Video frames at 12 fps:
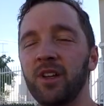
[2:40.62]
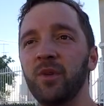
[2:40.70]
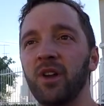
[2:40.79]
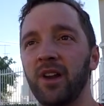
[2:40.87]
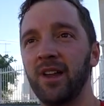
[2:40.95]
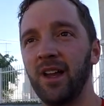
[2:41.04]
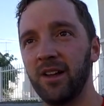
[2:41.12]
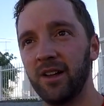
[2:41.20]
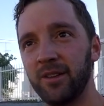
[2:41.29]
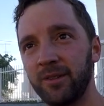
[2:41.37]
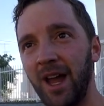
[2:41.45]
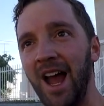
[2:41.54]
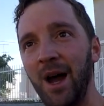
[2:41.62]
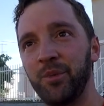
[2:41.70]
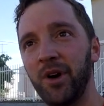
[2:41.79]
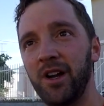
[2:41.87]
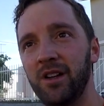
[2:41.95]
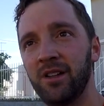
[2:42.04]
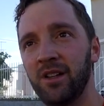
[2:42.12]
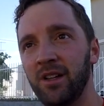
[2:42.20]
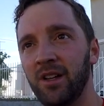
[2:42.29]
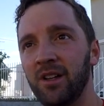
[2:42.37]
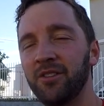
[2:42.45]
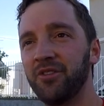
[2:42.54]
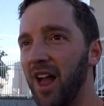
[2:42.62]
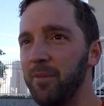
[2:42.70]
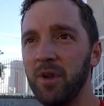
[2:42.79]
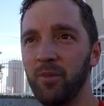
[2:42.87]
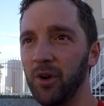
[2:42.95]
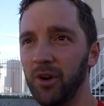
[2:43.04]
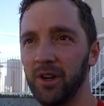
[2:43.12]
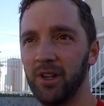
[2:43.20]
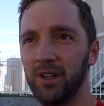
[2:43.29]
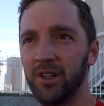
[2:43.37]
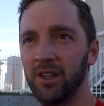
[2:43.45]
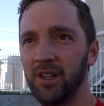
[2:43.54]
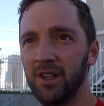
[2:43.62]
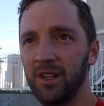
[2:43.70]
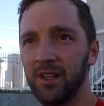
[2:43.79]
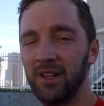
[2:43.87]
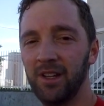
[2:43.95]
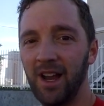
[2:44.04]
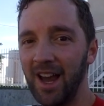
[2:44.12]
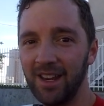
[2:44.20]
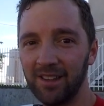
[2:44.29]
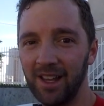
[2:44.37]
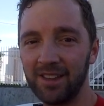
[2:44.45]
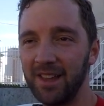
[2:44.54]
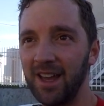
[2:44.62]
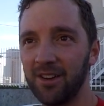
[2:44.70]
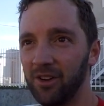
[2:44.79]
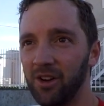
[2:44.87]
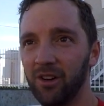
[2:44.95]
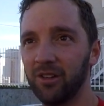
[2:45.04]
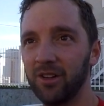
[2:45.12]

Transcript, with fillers: could be on an app, right? Anything, yeah. Flappy Bird. I didn't like that at all.